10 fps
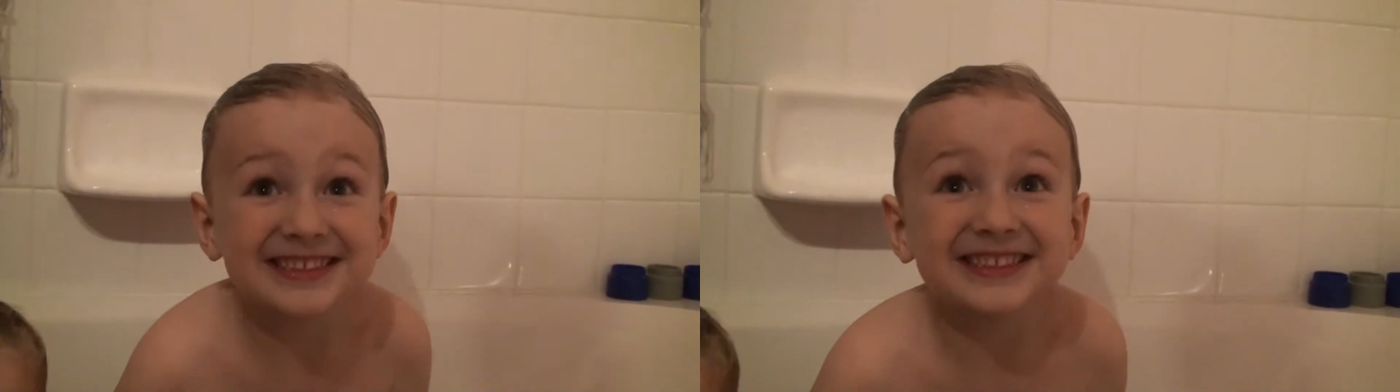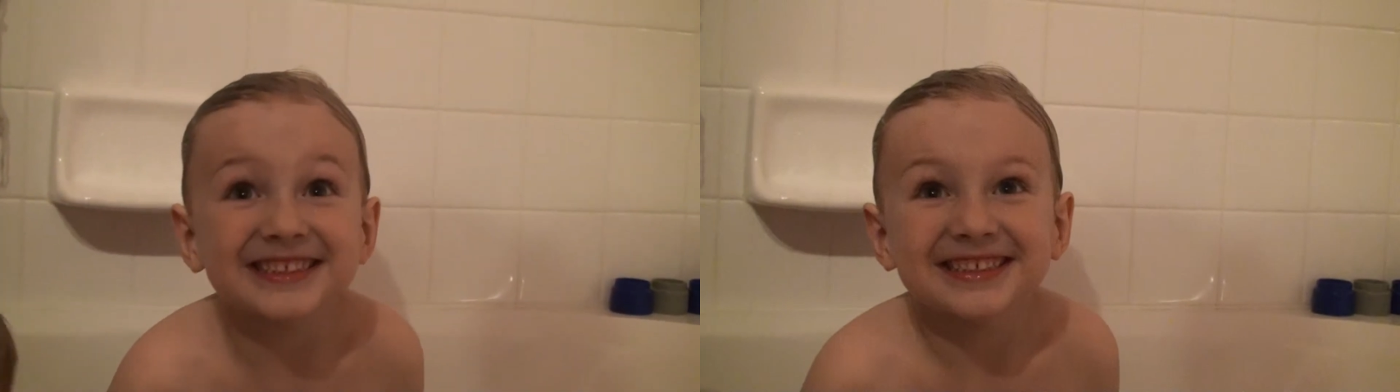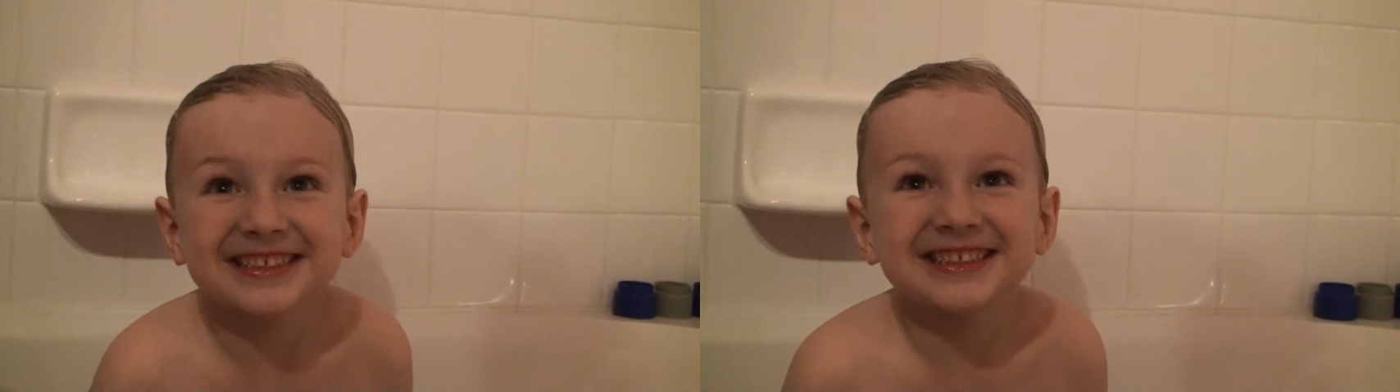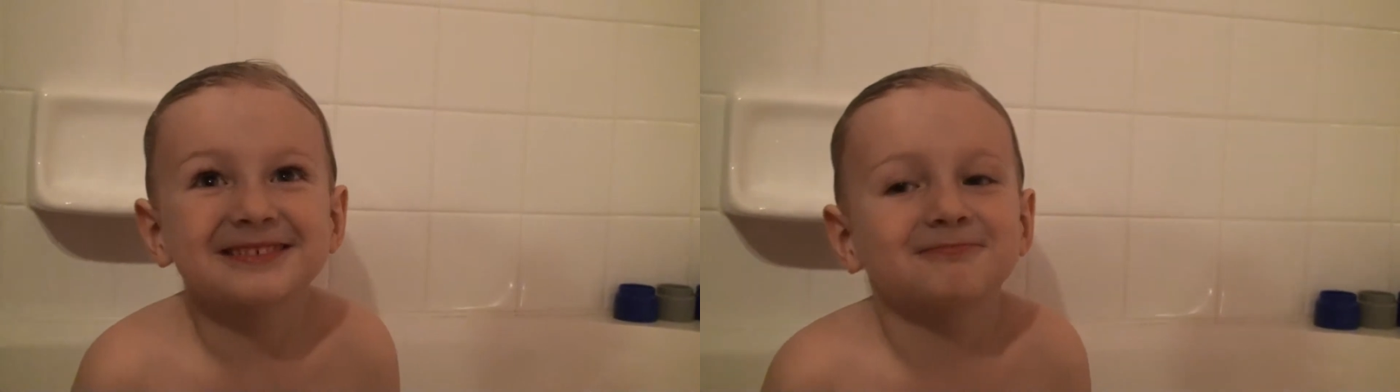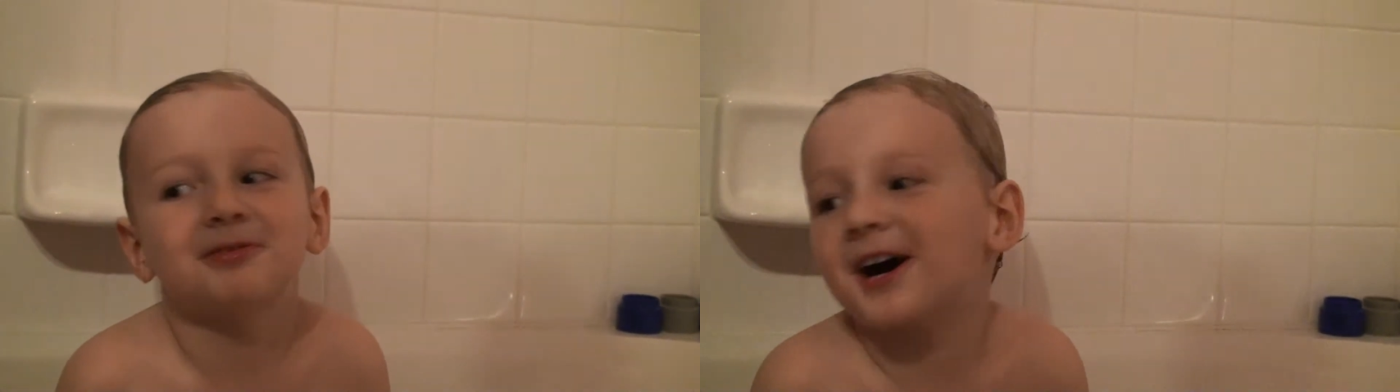That's
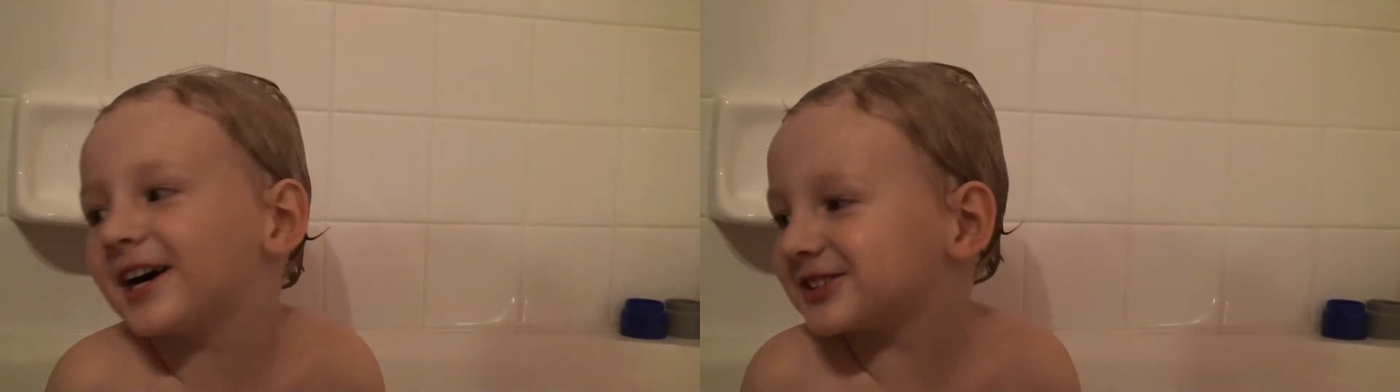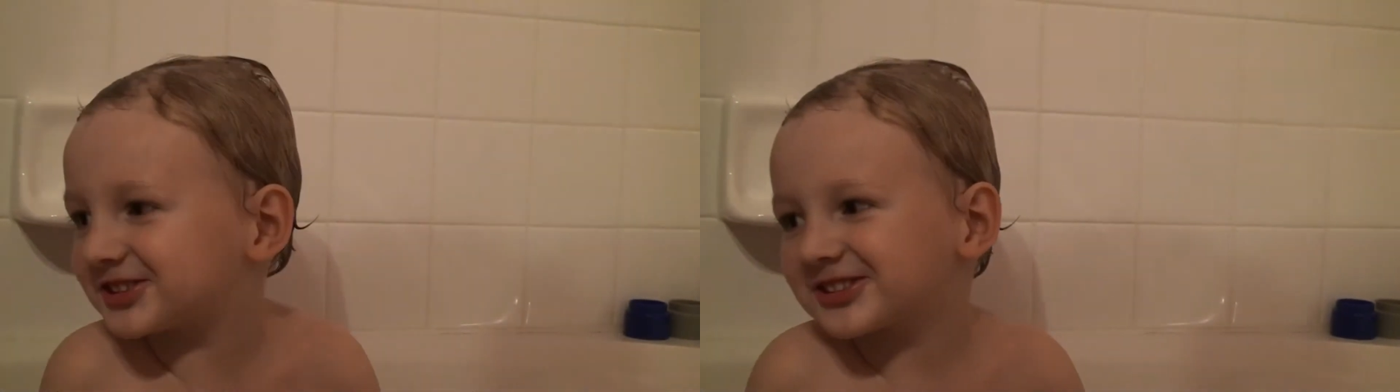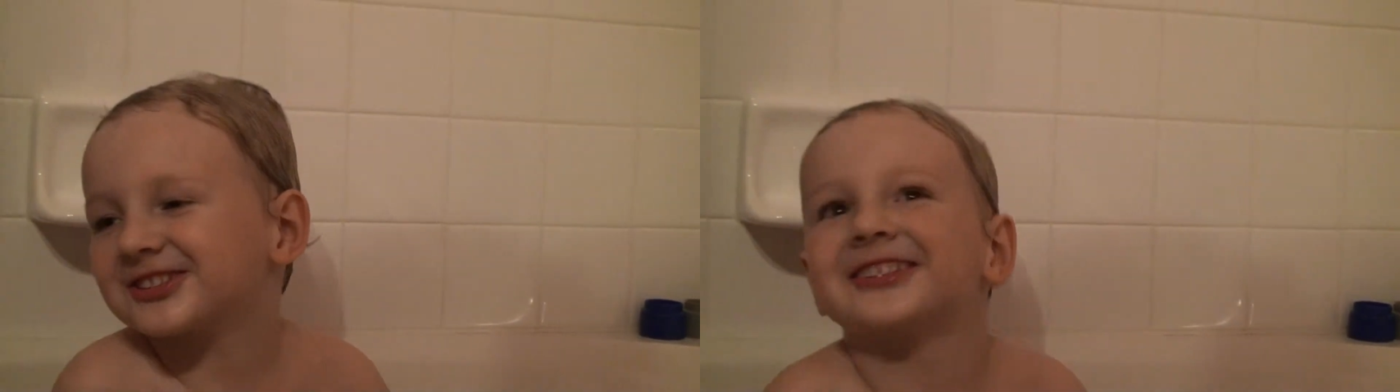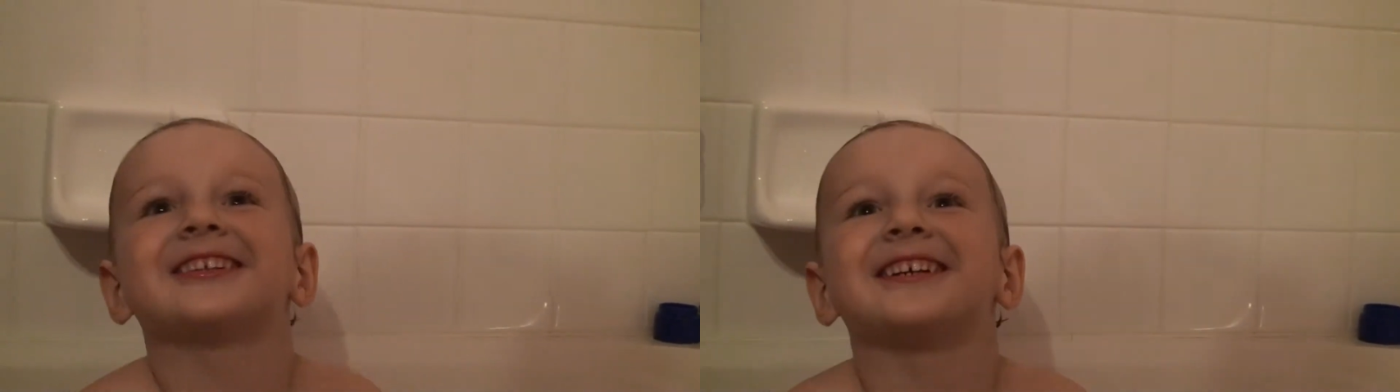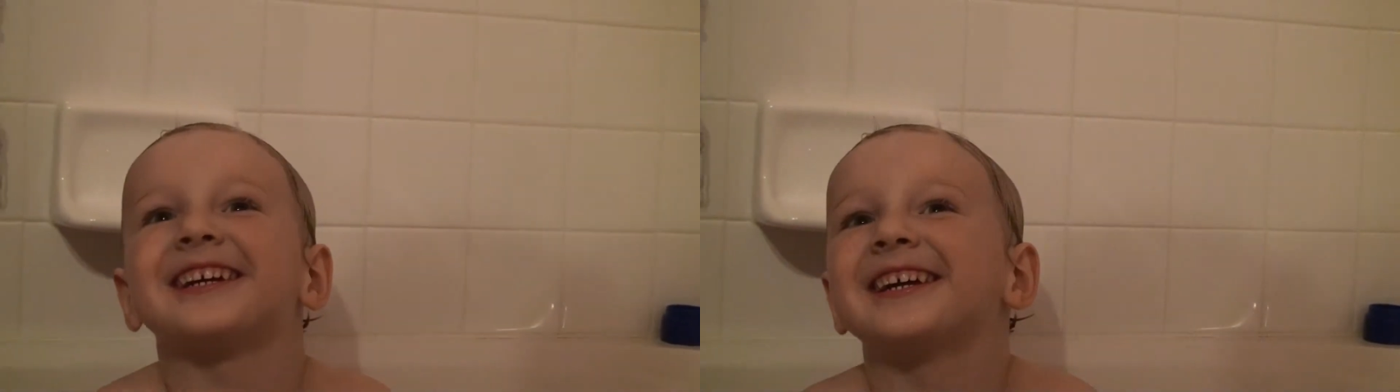right. Punch.
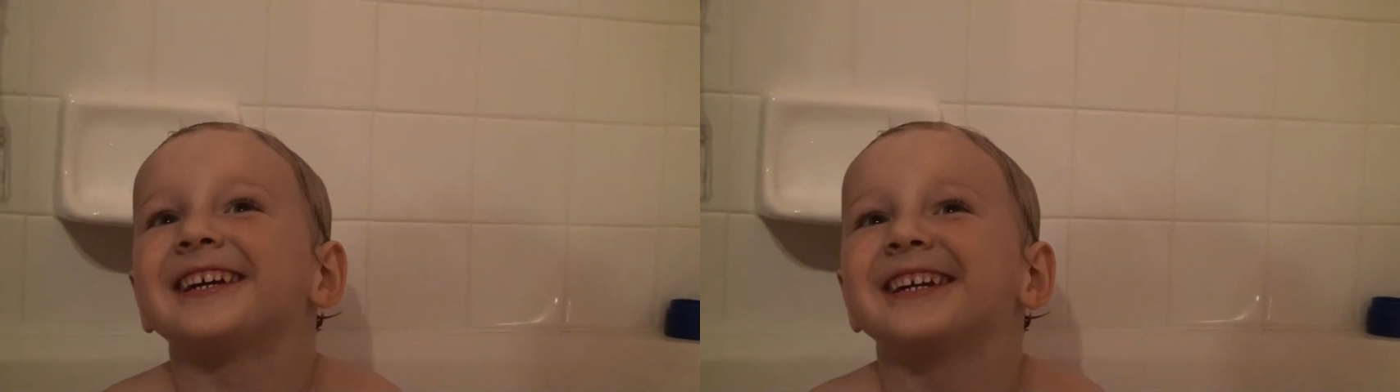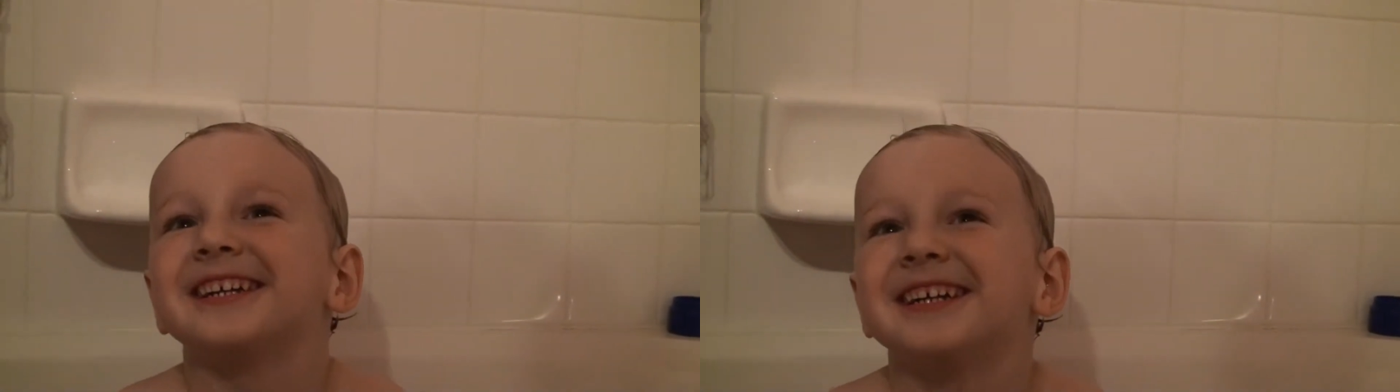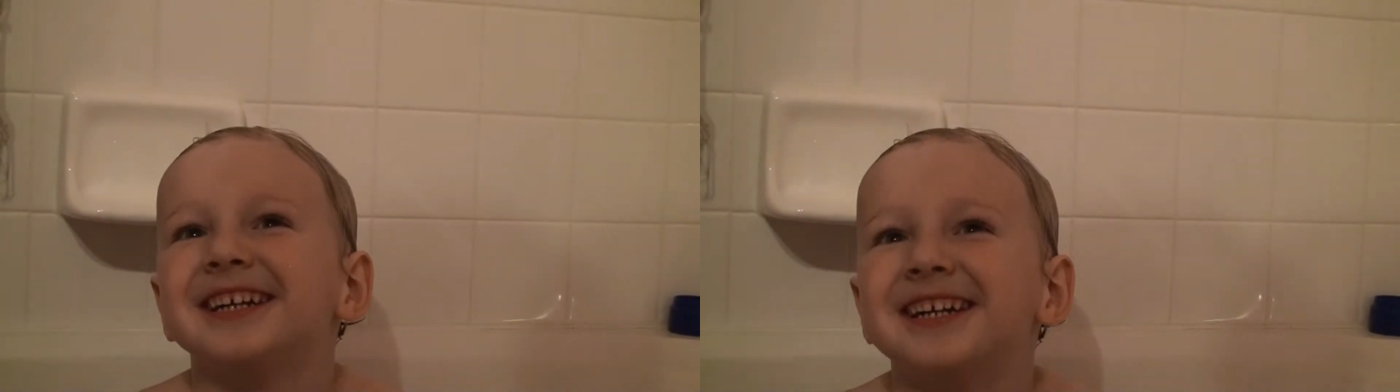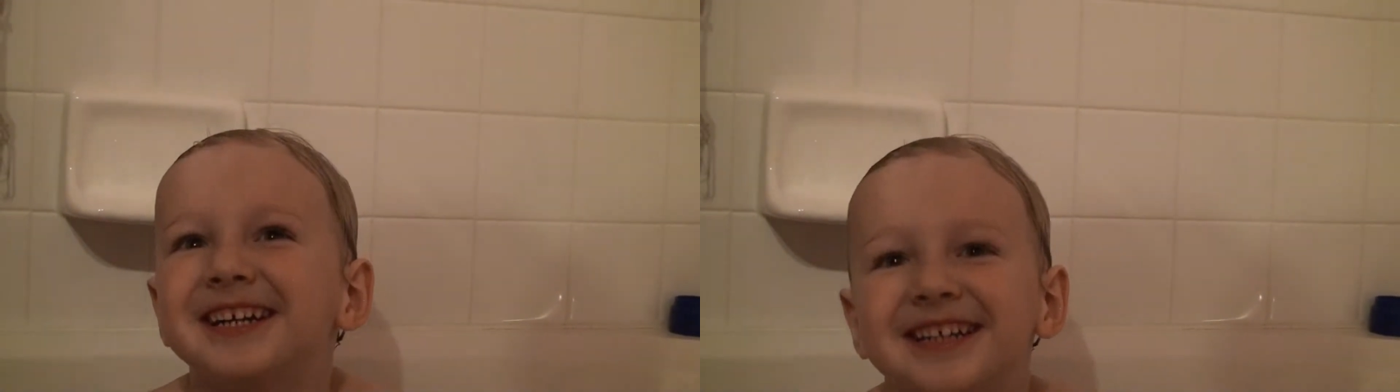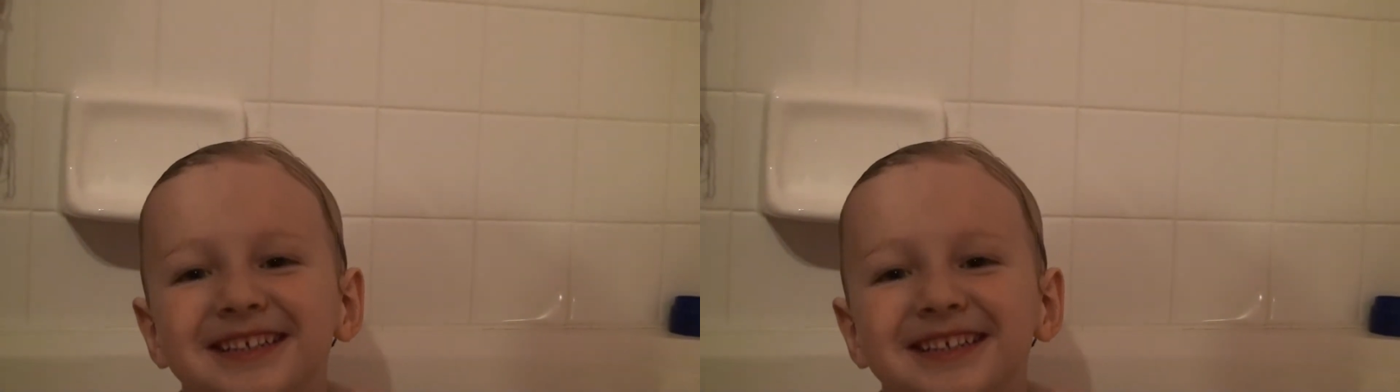Wow, bud.